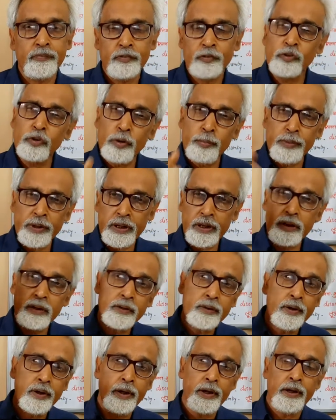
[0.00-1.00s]
So many
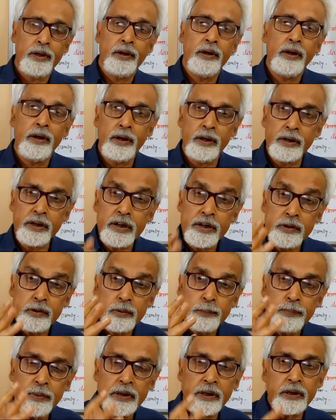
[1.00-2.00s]

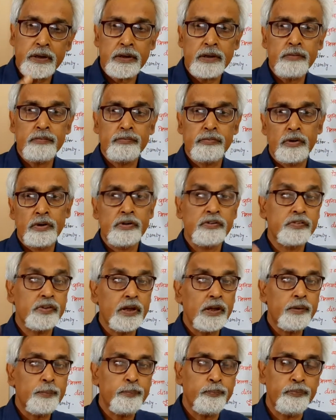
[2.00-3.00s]
reduplicative words
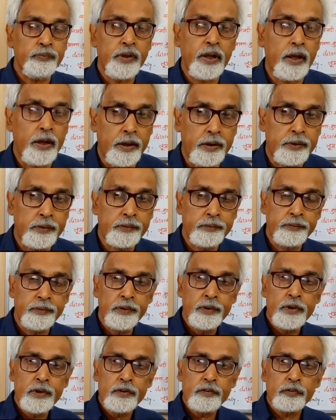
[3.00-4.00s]
are there.
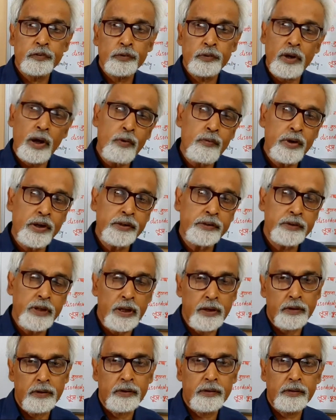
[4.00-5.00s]
So now I
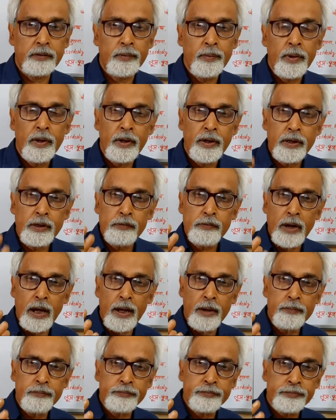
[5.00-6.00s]
think you
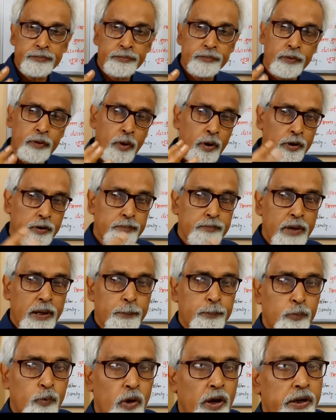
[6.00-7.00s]
have got my
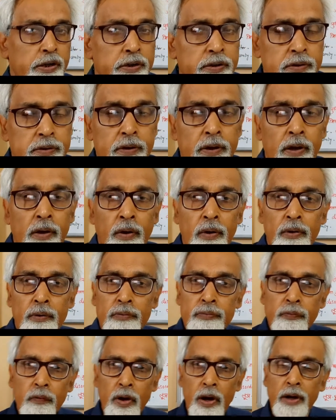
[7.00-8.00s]
point
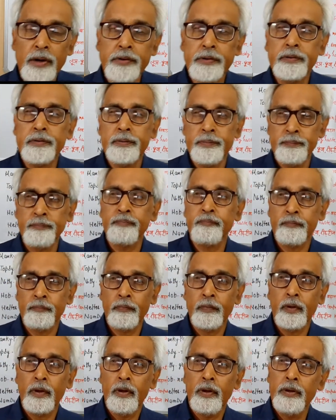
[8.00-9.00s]
what,
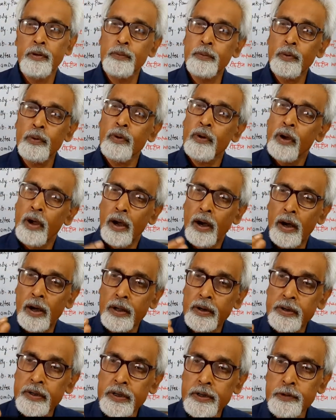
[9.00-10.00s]
a
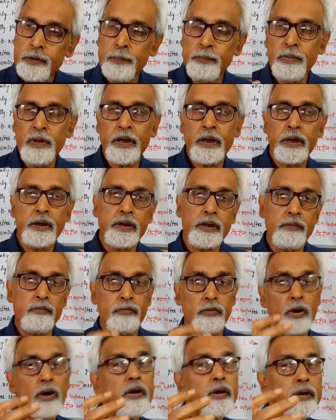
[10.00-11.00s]
reduplicative
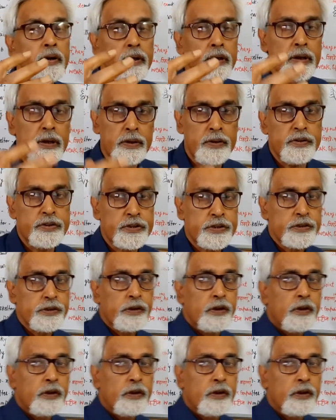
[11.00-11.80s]
word is.